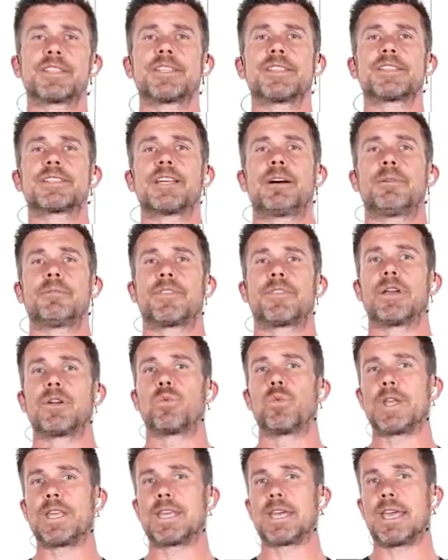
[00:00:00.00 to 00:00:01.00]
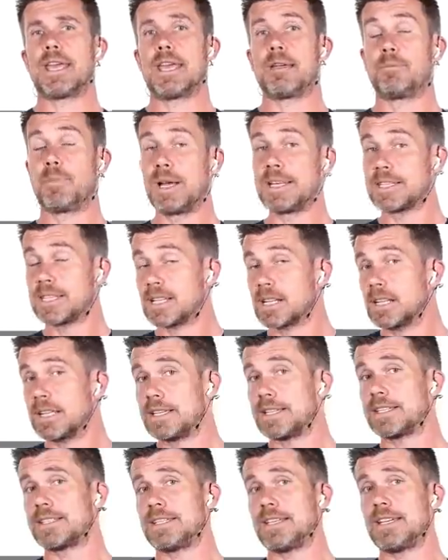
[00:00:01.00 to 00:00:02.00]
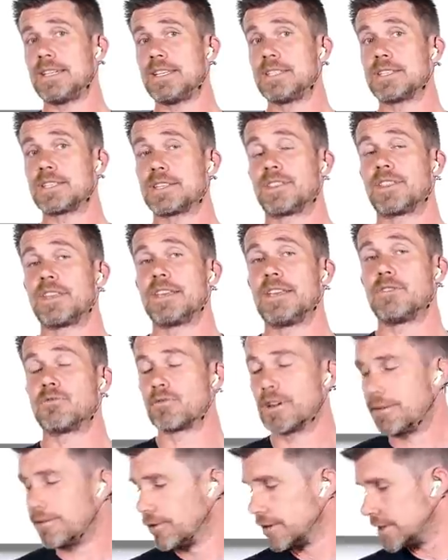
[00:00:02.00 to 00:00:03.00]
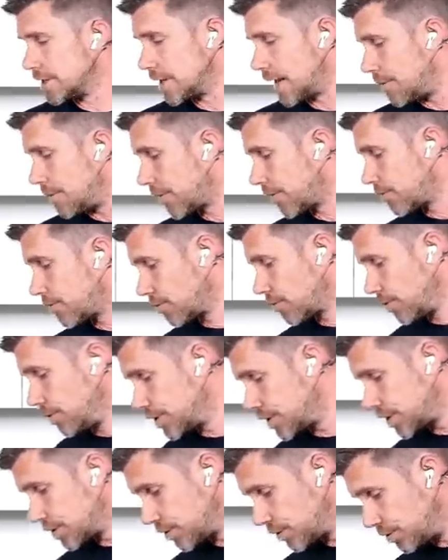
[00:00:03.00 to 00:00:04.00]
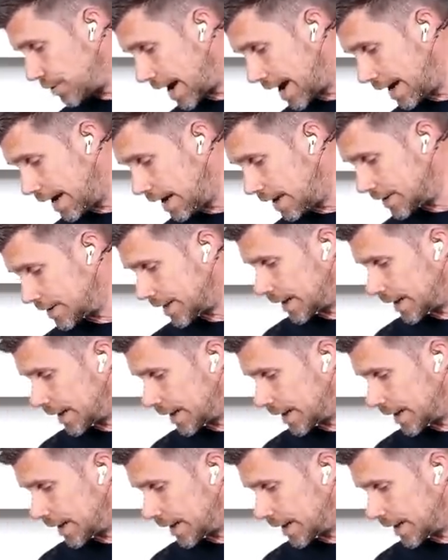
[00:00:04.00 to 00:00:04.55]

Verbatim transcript: this is something we can basically send the reference lap through to our